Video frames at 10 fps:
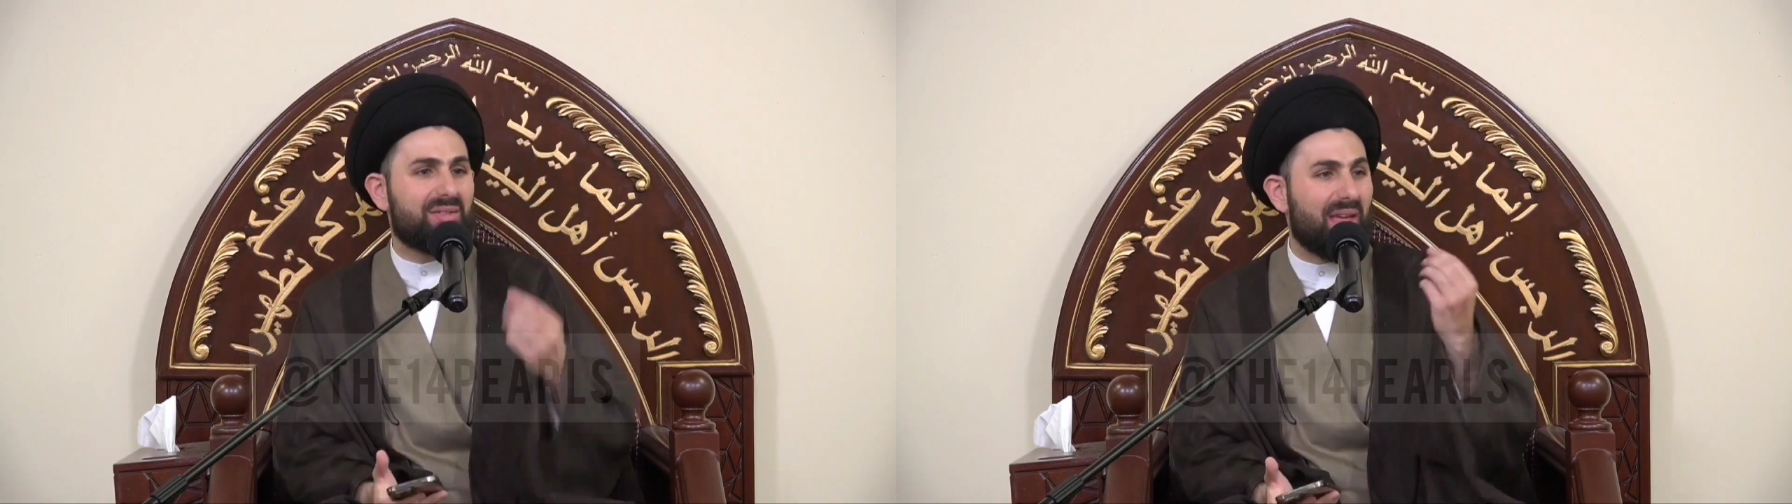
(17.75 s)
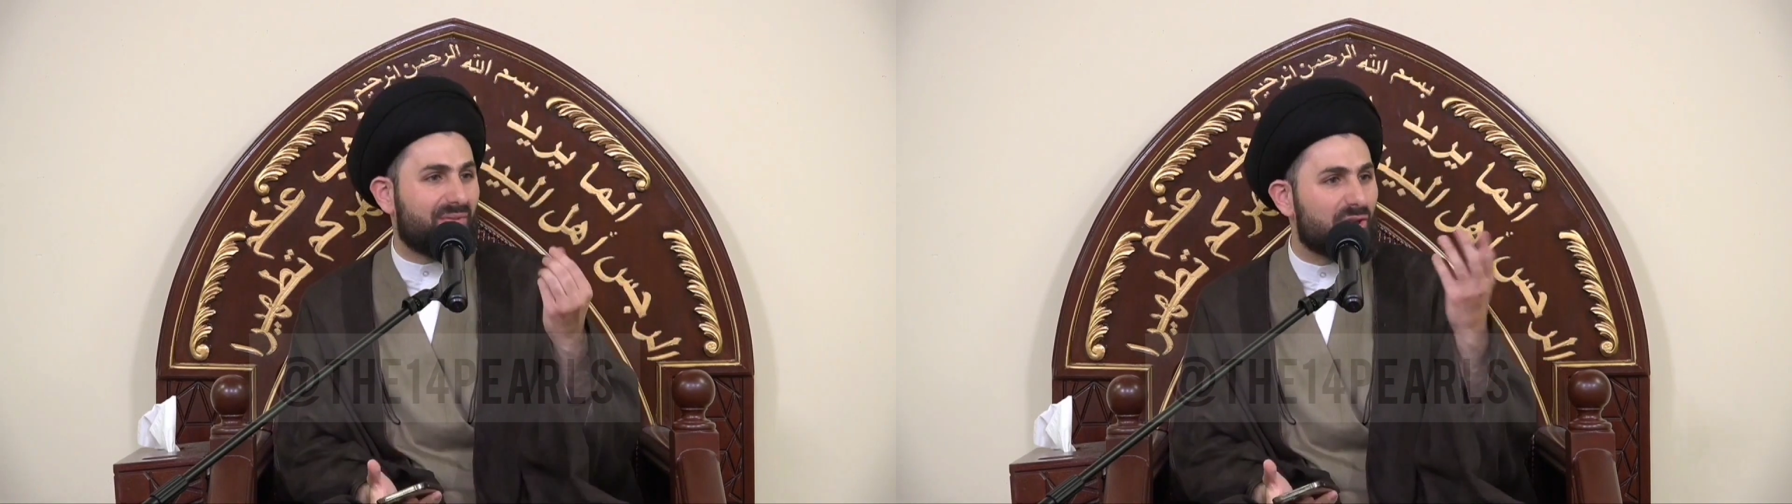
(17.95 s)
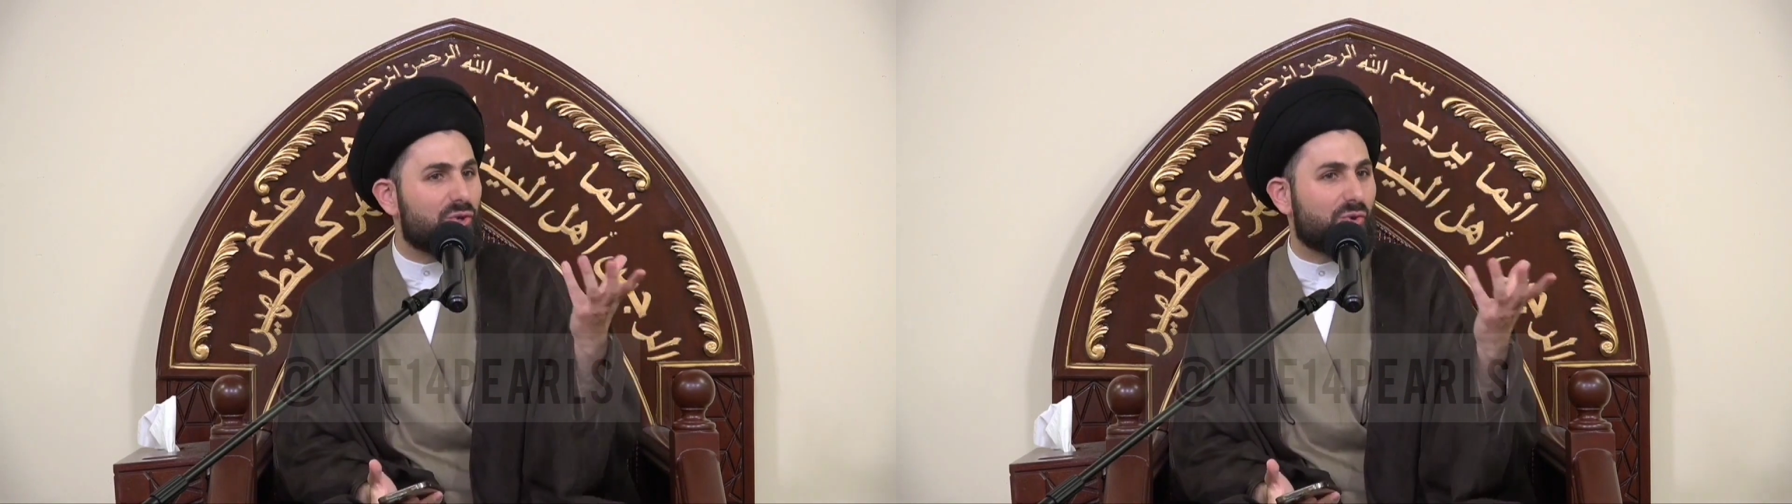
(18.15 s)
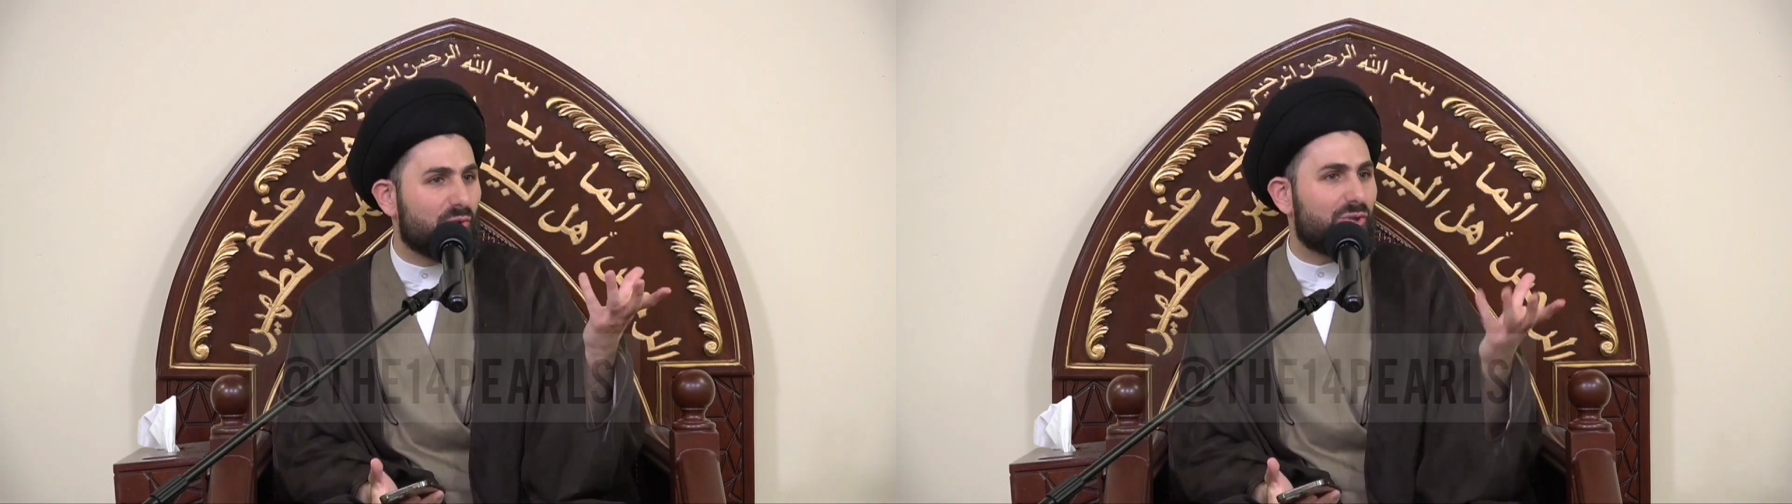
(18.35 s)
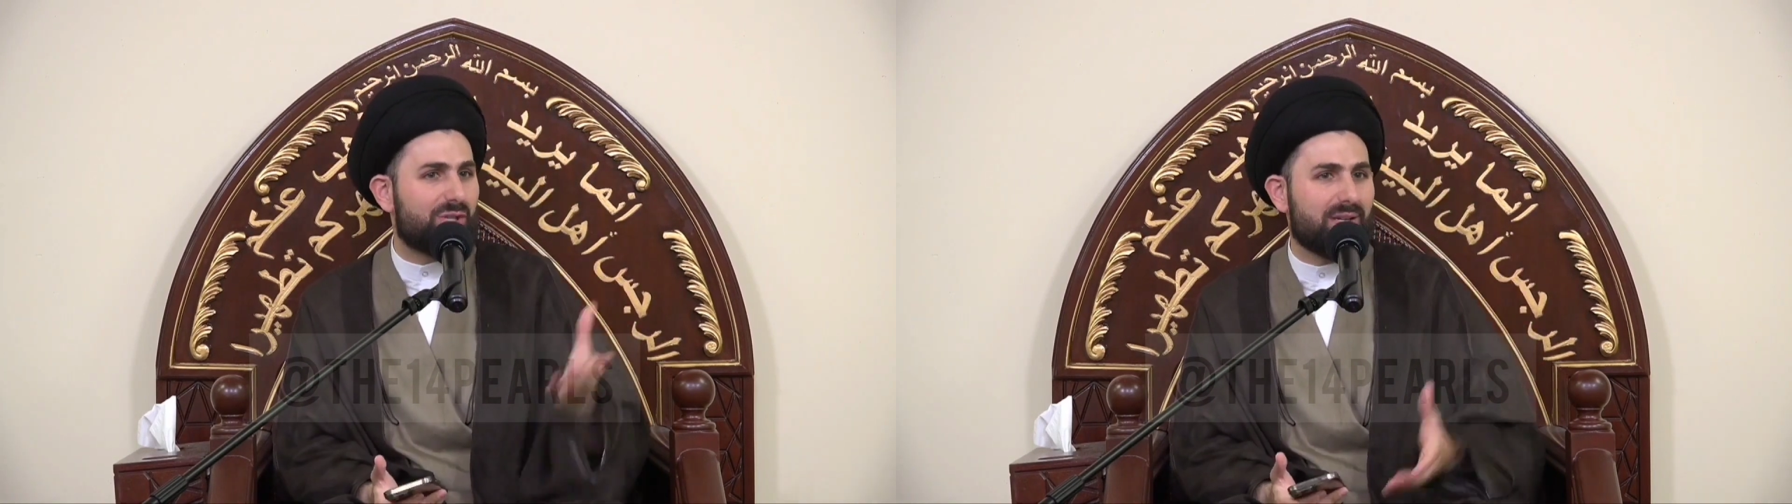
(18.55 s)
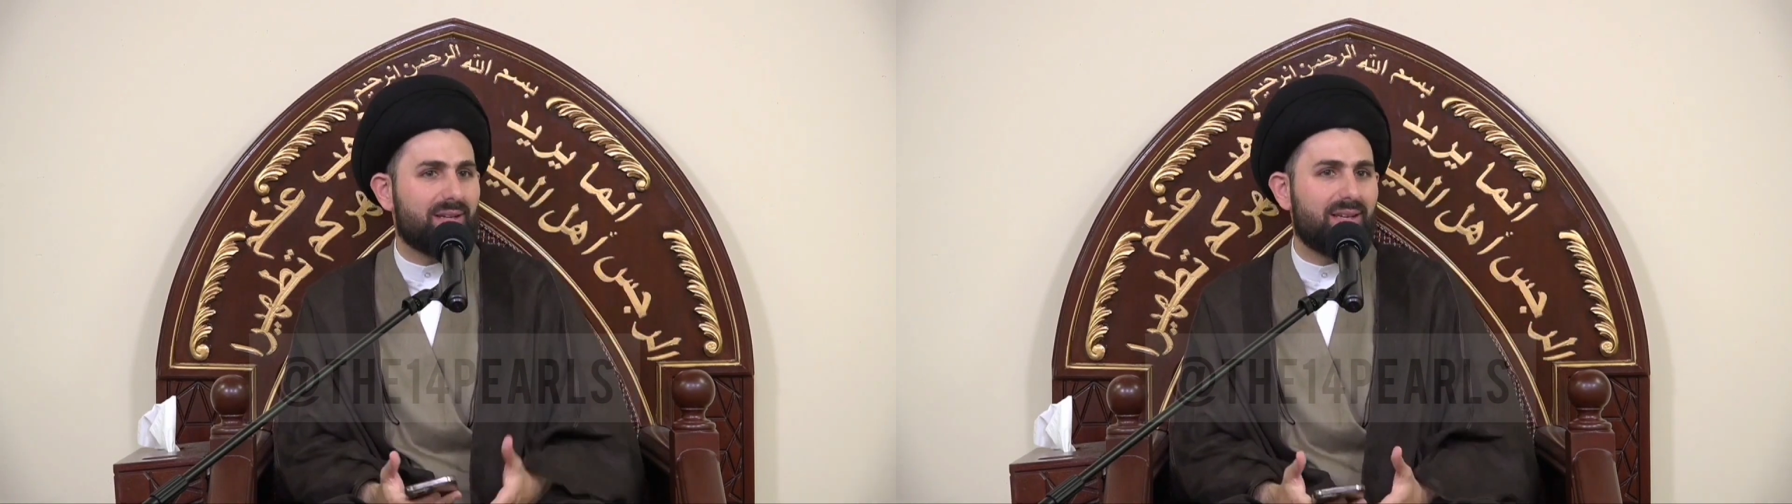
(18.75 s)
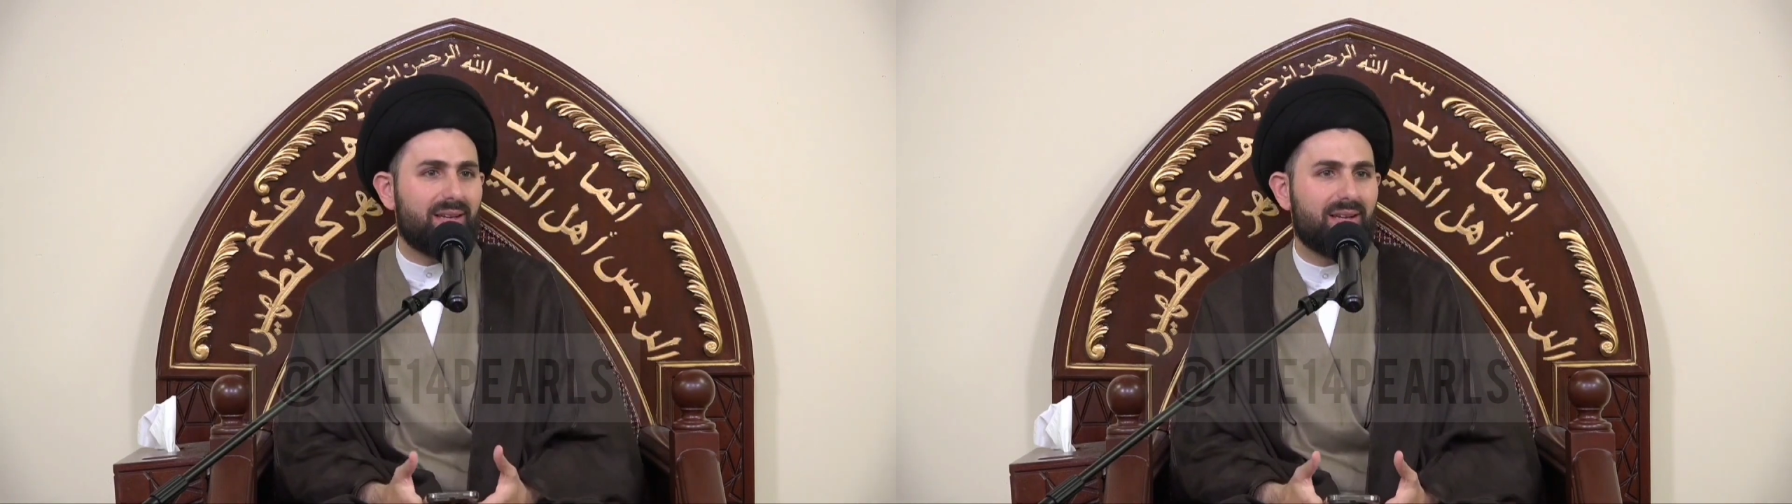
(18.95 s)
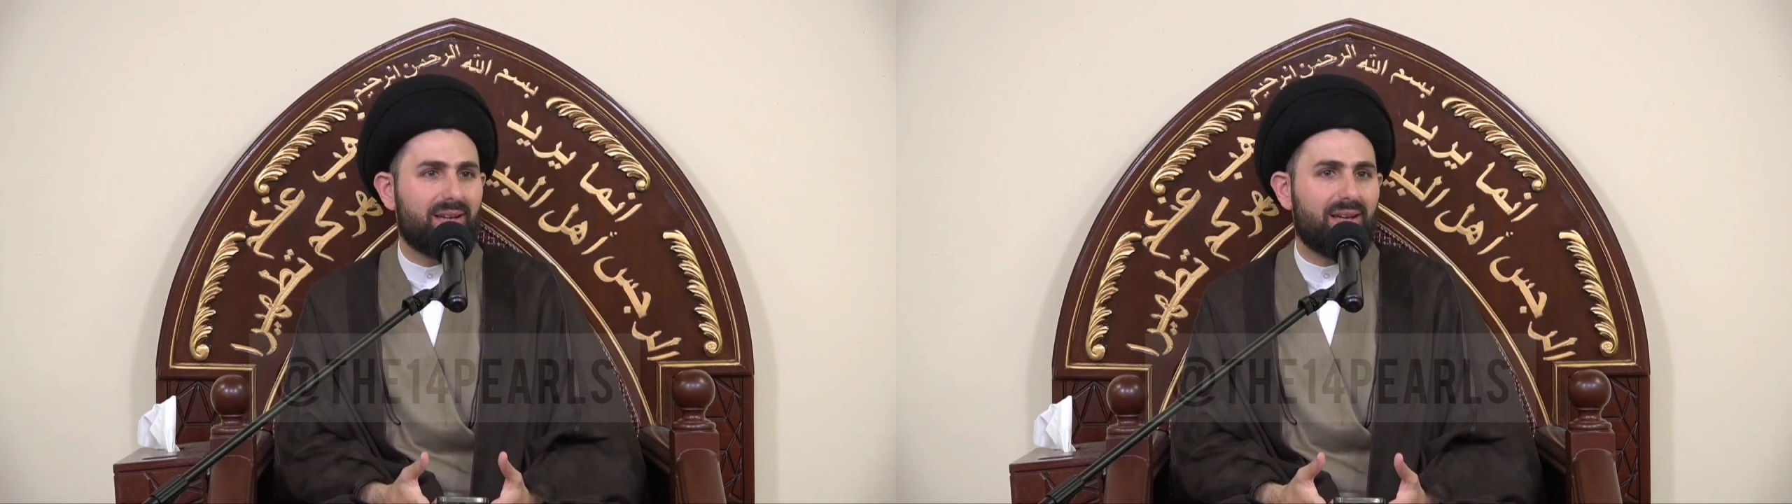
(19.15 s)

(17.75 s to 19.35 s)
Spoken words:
that the true Shi'i,